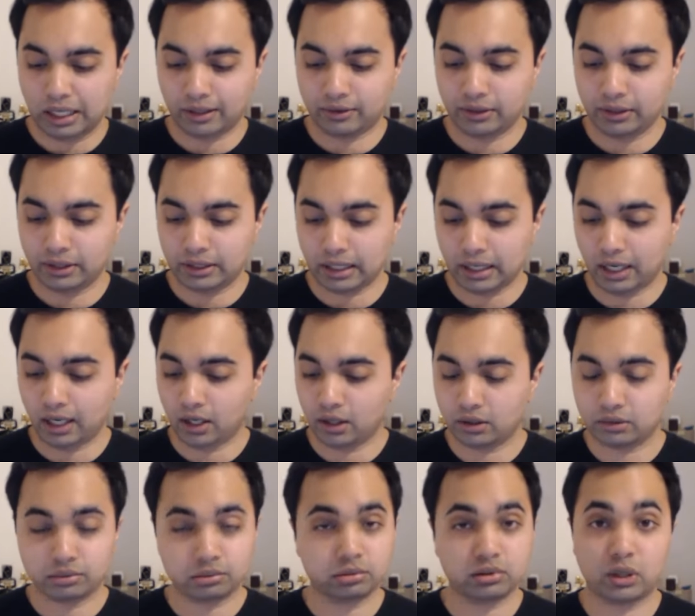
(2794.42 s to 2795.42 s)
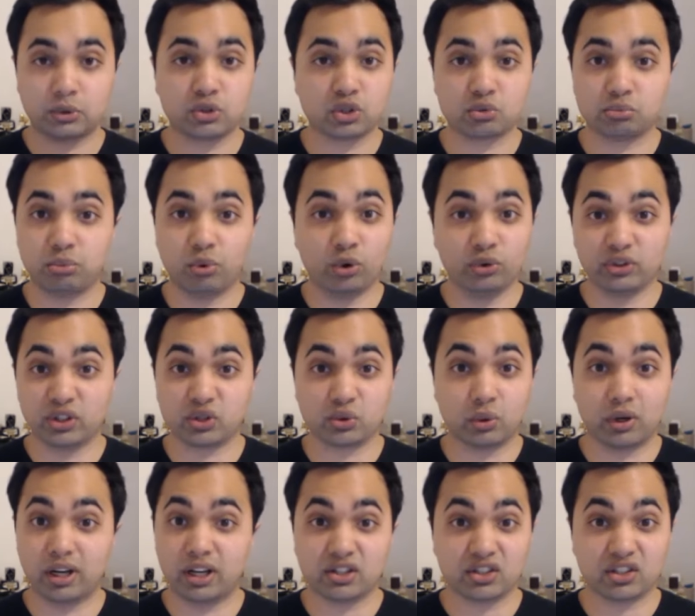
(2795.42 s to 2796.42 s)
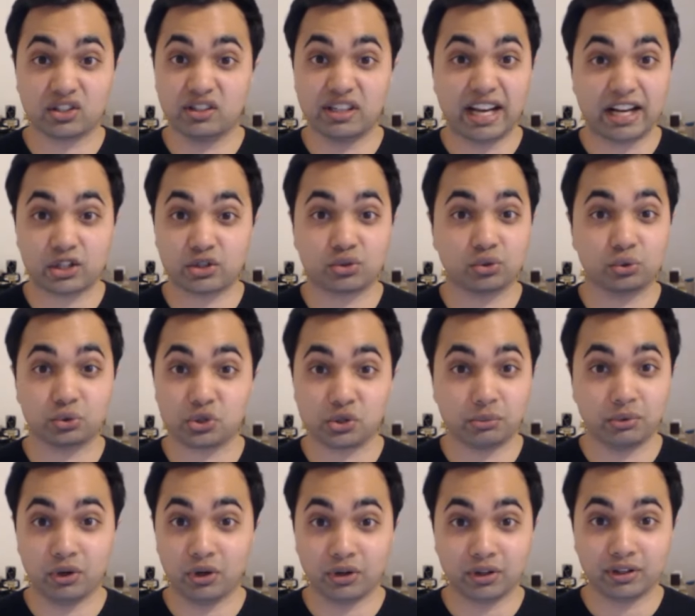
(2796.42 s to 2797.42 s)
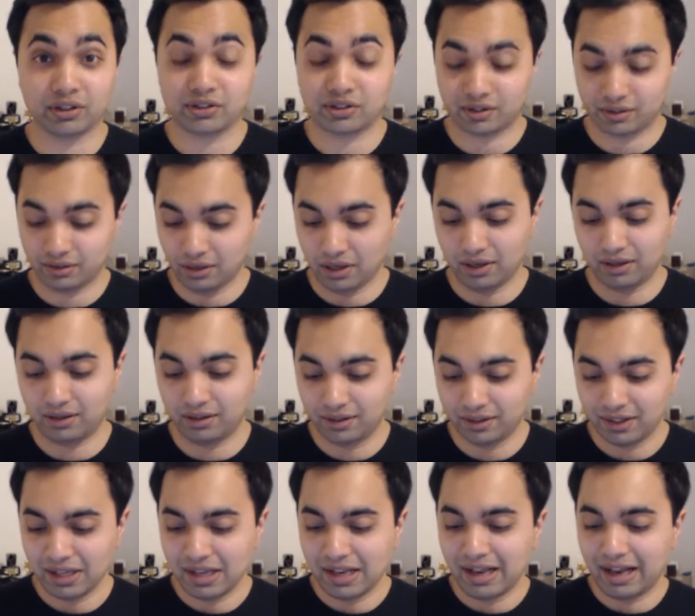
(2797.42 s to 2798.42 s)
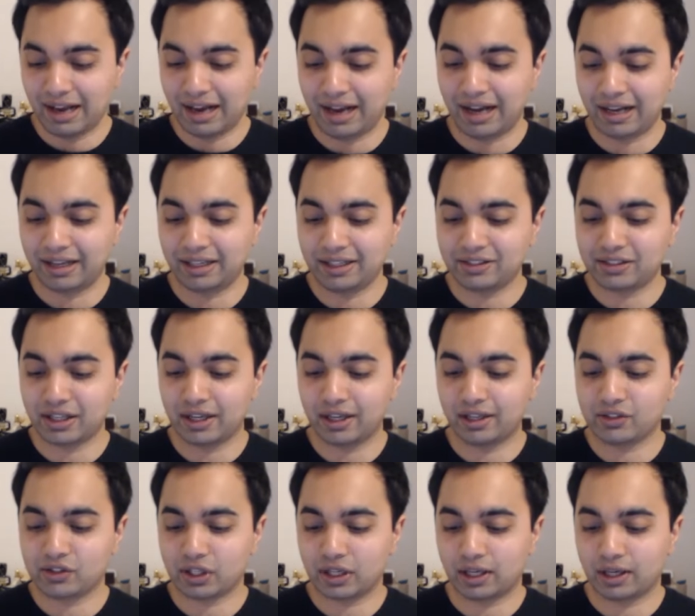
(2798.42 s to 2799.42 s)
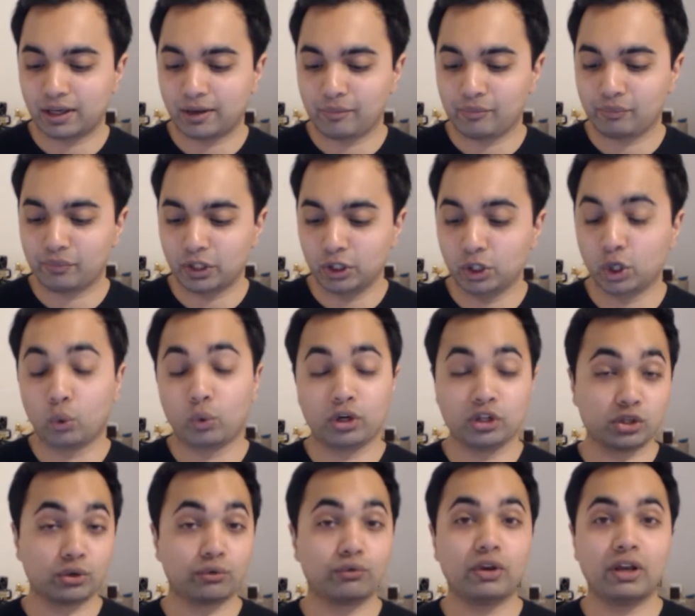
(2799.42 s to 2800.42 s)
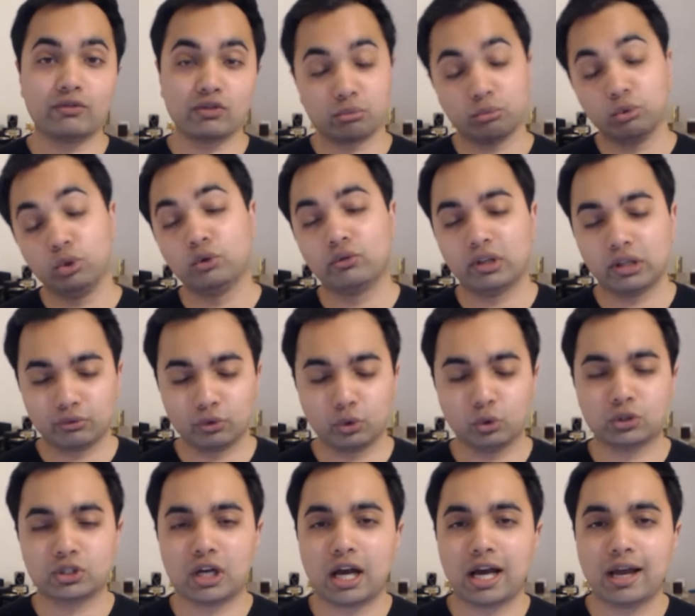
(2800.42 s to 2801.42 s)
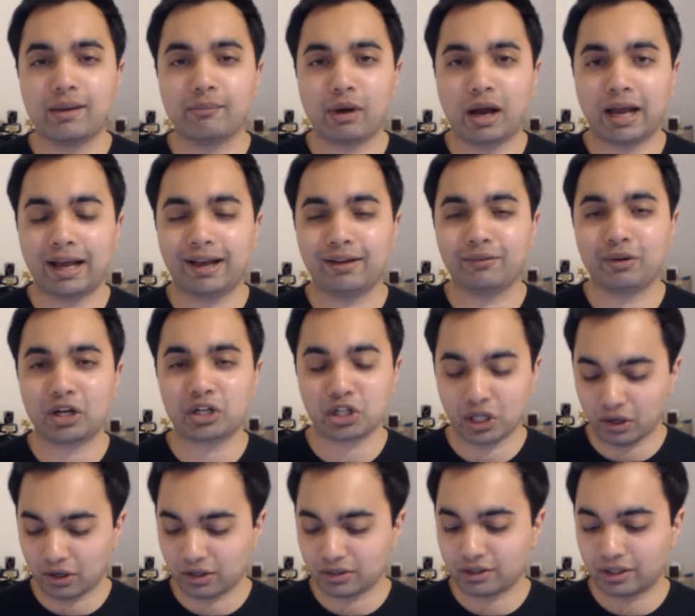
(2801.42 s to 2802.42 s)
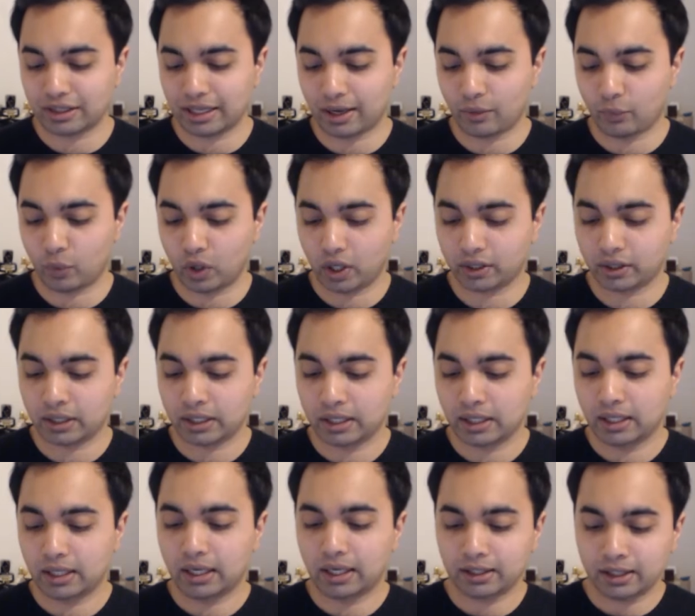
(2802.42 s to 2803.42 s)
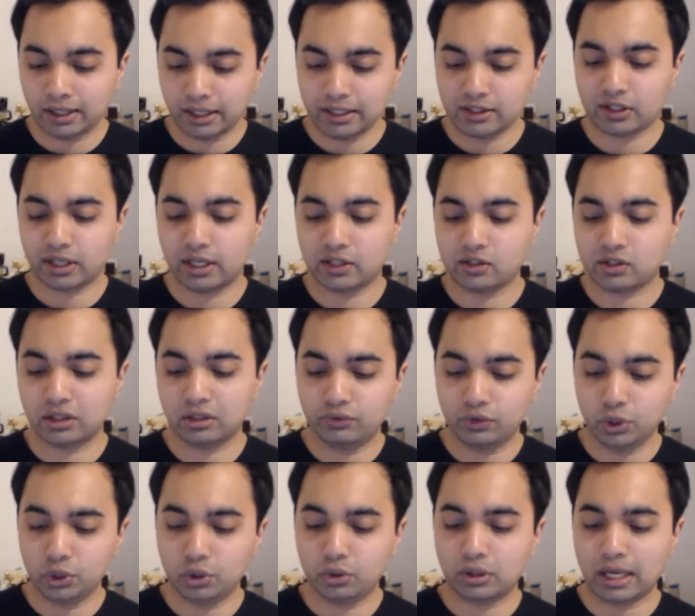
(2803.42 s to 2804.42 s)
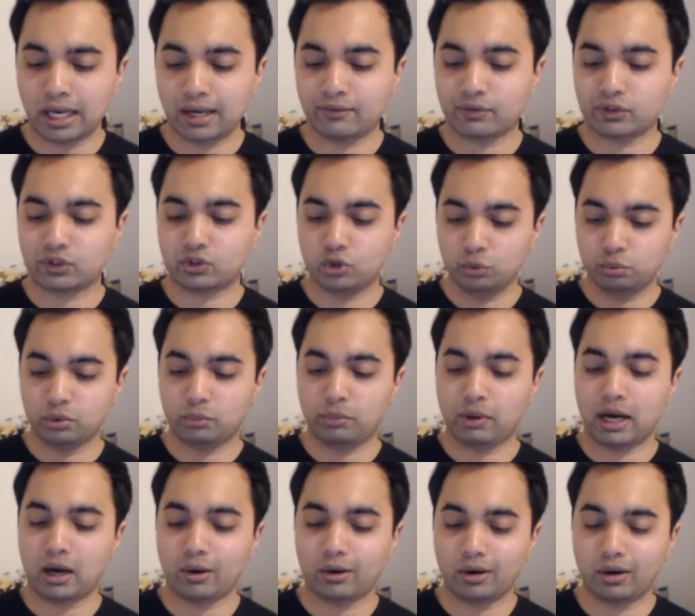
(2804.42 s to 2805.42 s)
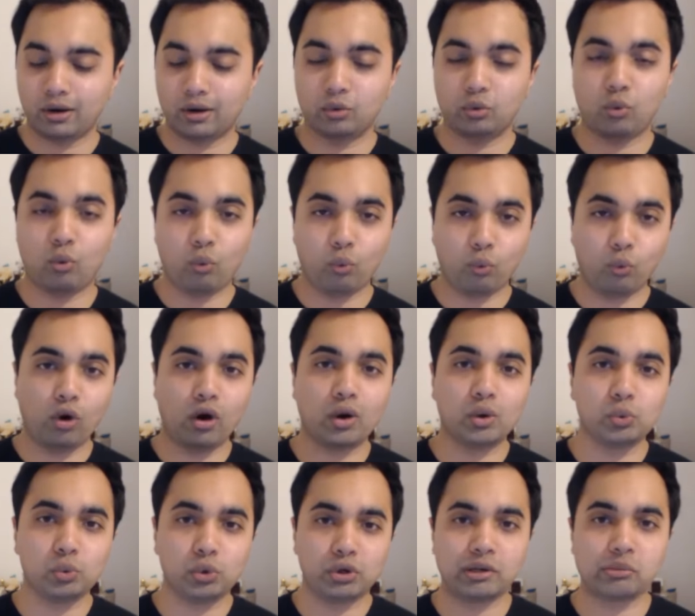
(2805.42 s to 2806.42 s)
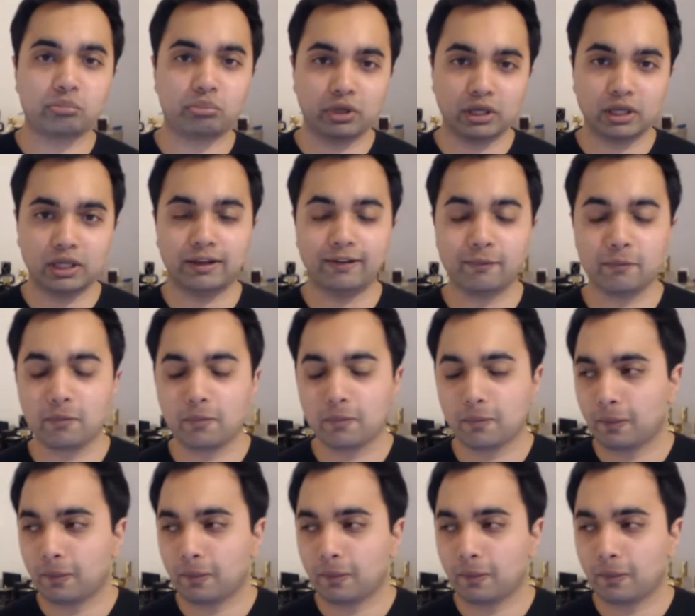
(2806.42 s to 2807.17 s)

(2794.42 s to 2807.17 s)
I think I was just born this way. It's just natural, to be honest. And he says, you know, what is your favorite movie of all time? I have actually answered that one. And then he says, if you could have a superpower, what would it be?